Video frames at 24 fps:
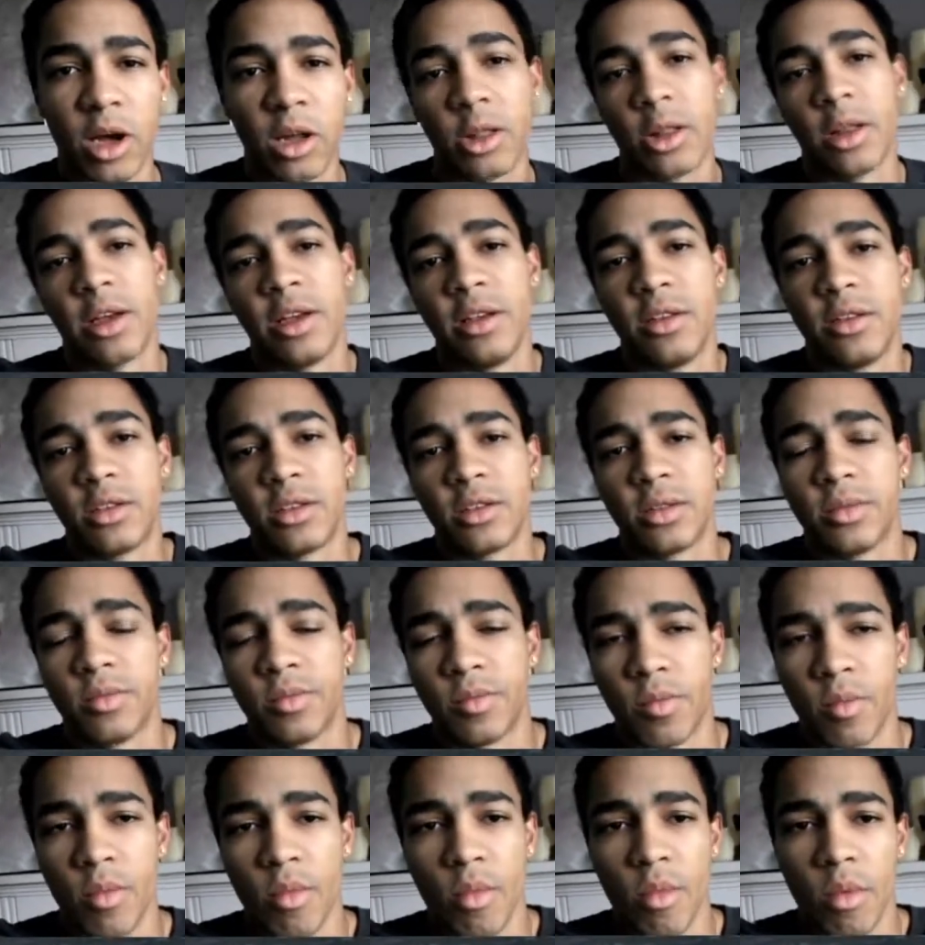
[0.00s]
Pot Lights
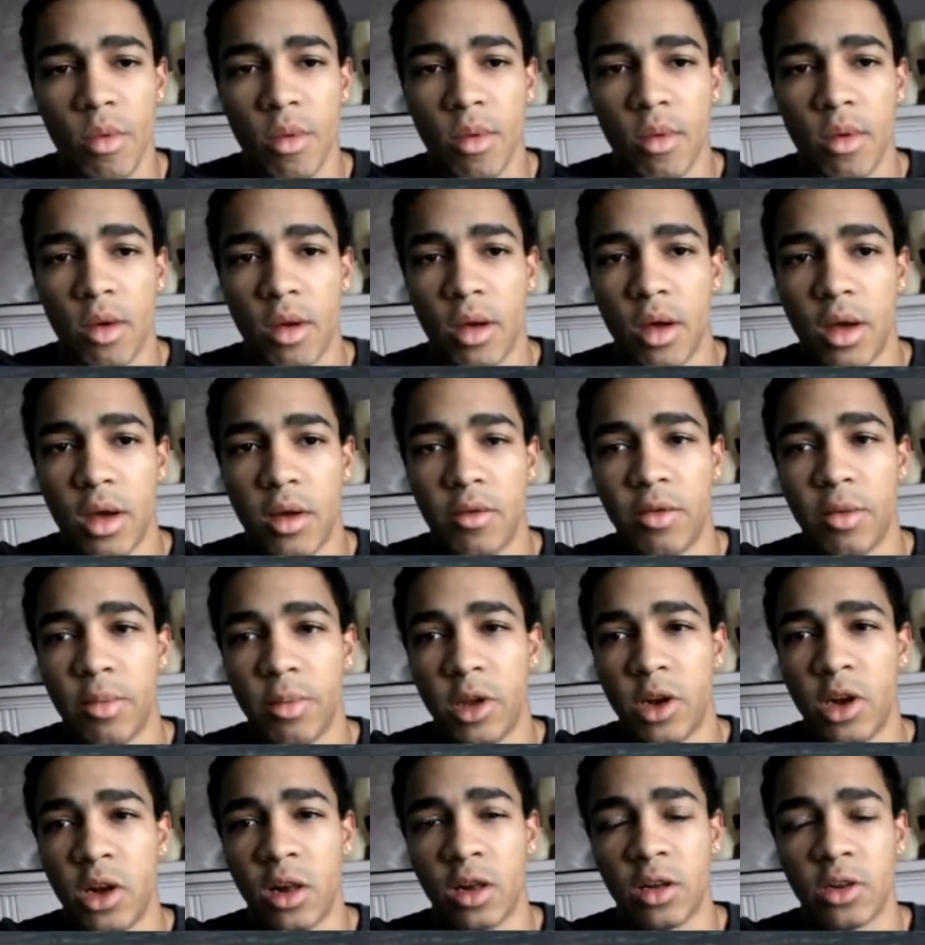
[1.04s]

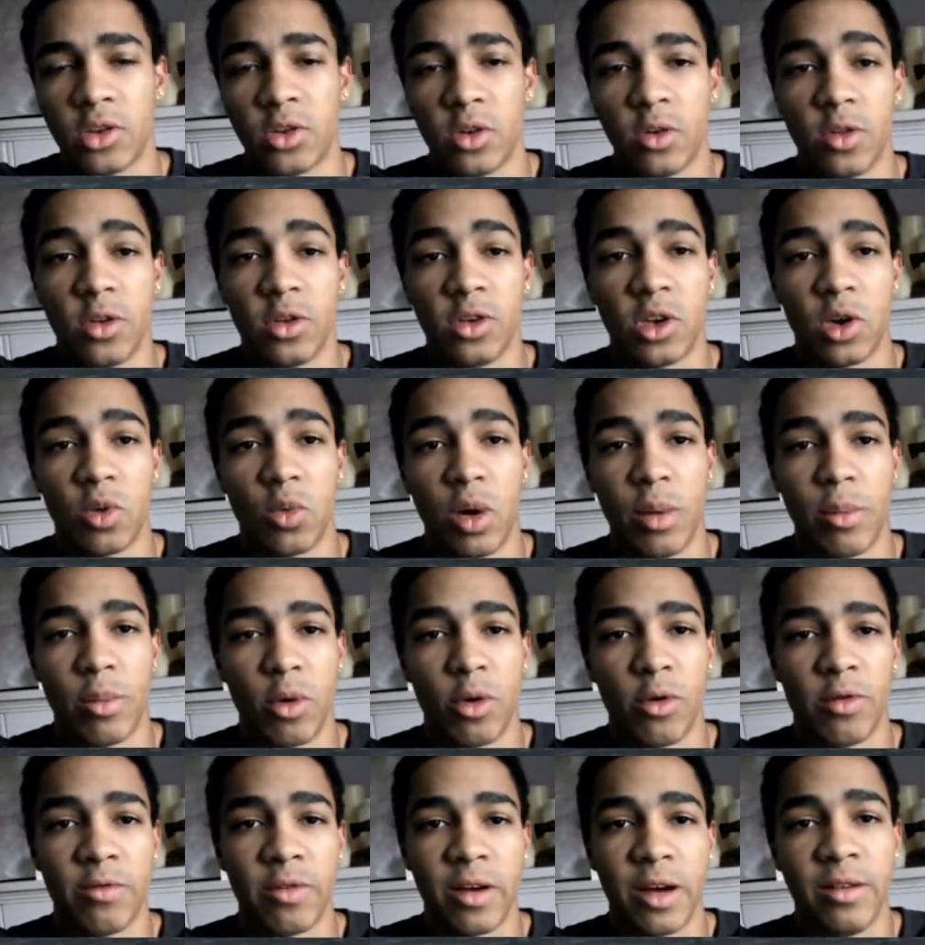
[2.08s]
from the dollar store. Those are
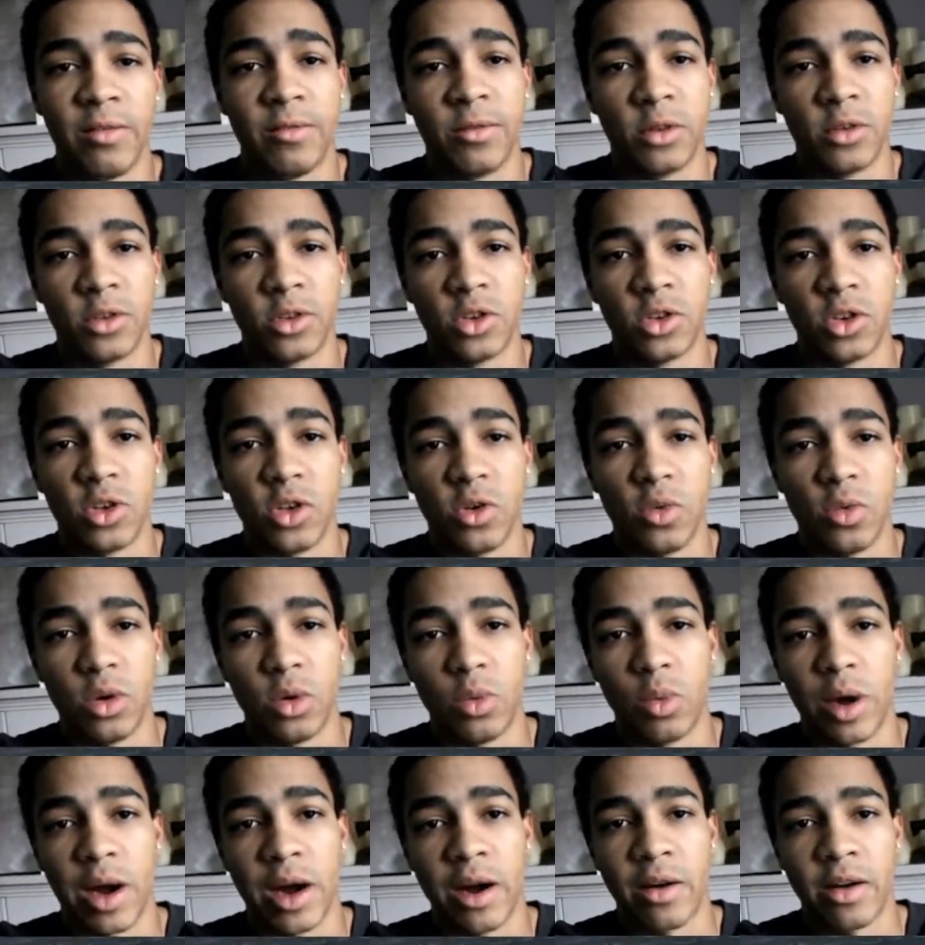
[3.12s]
1.5 volts, so you
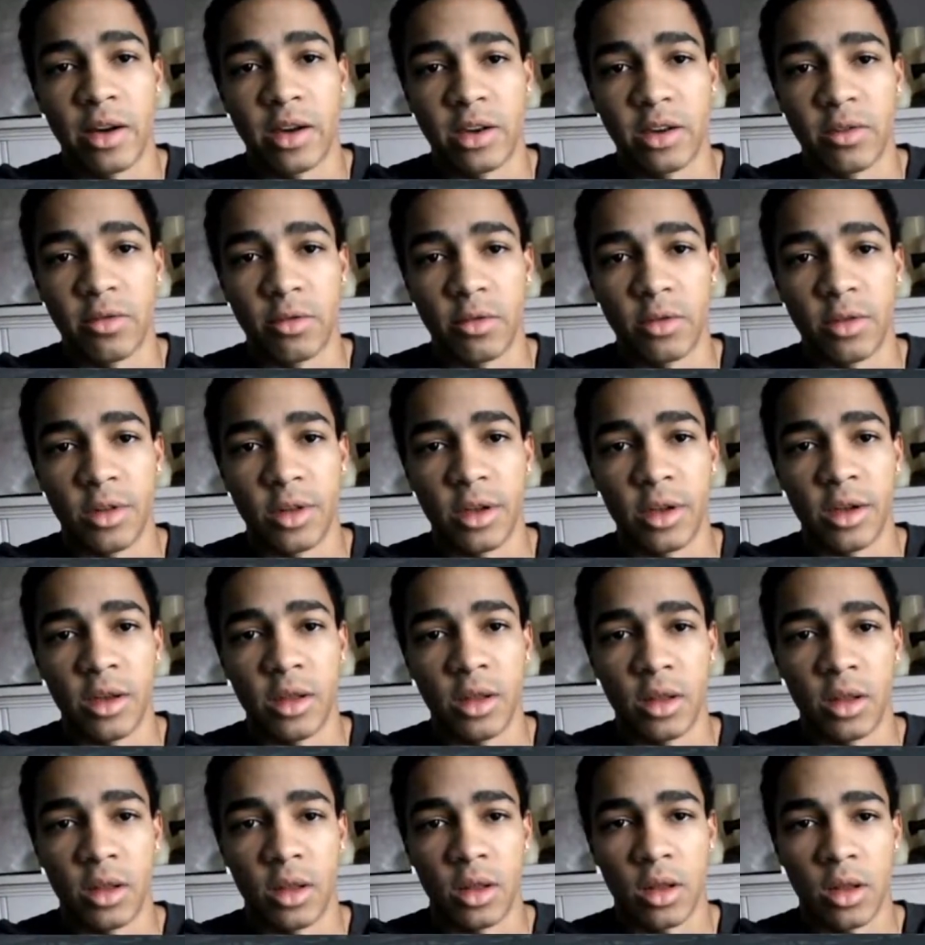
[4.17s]
would wire it differently
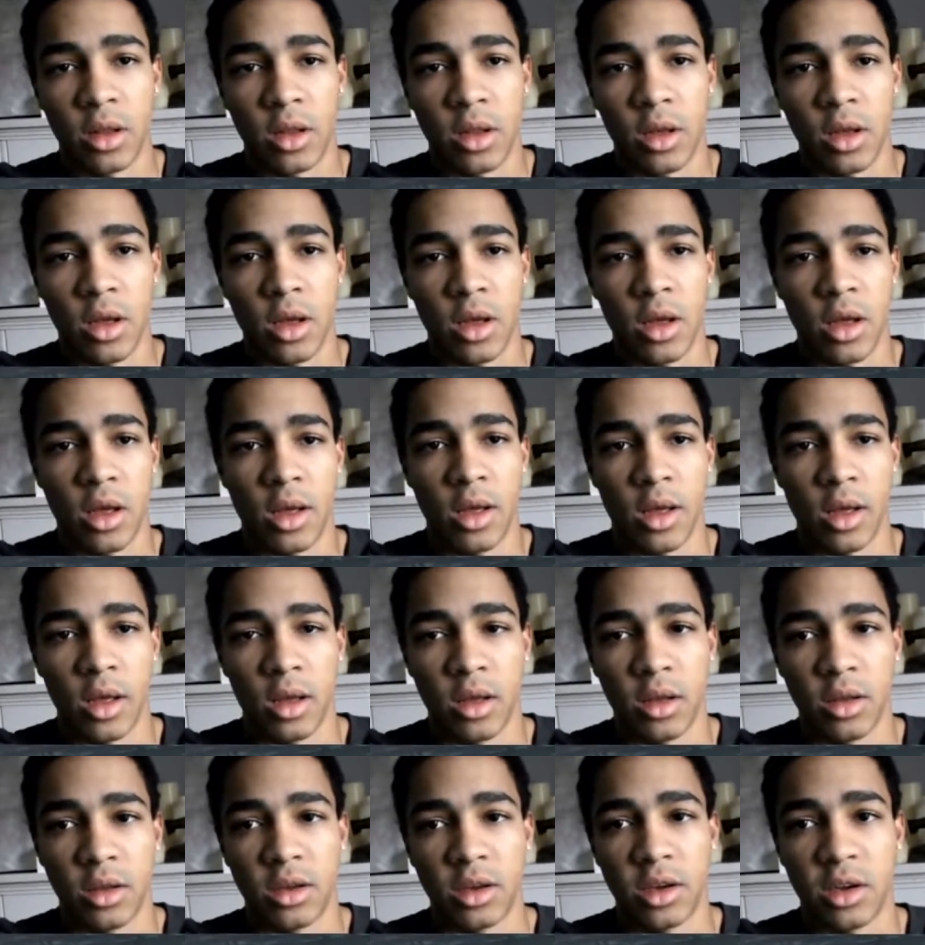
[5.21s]

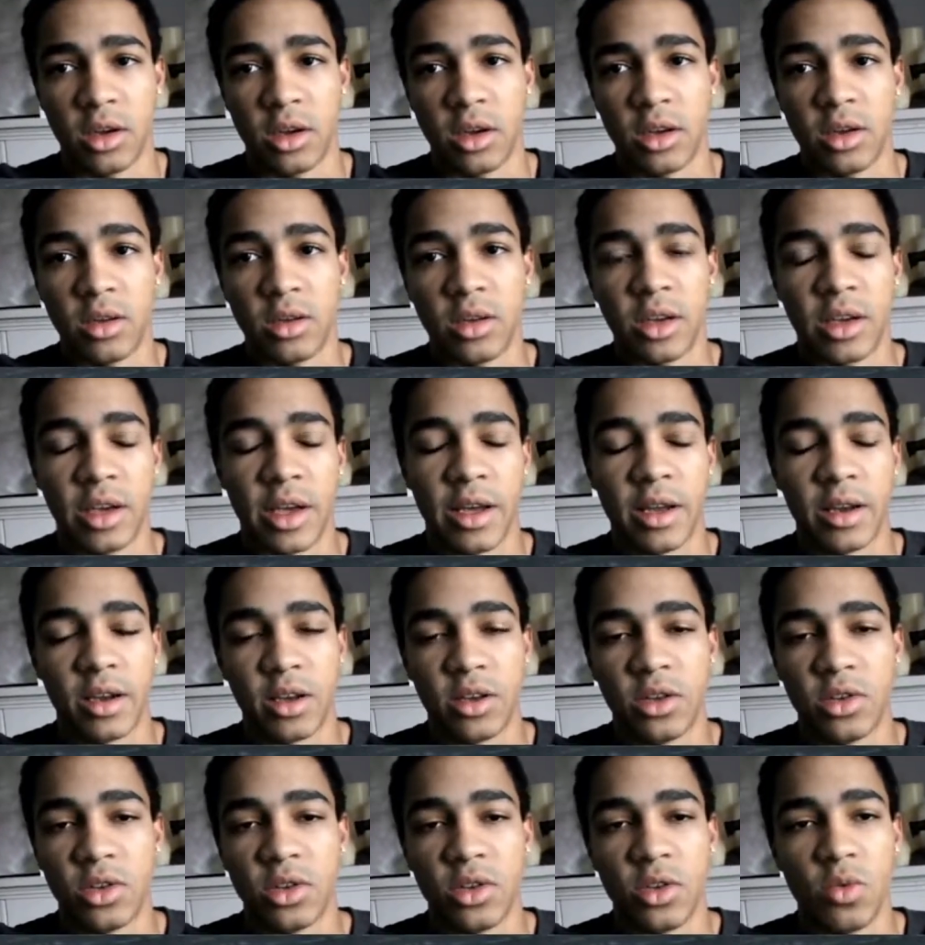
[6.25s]
to get,
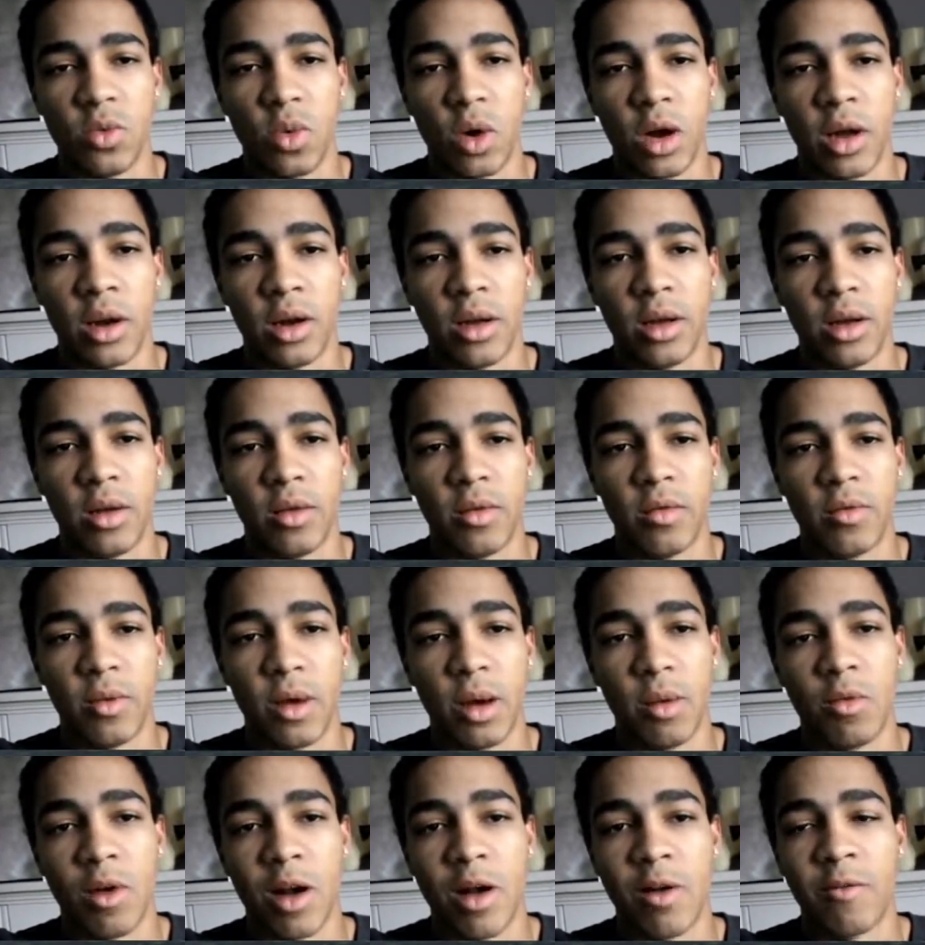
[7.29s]
because you want
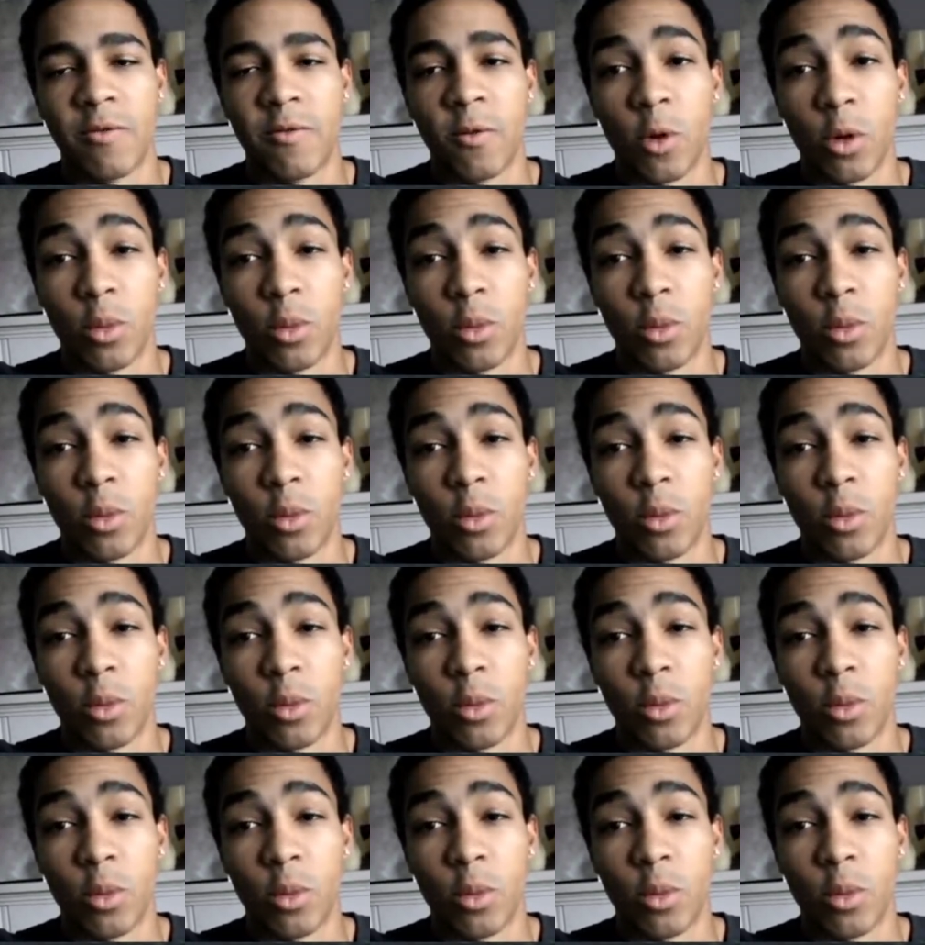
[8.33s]
around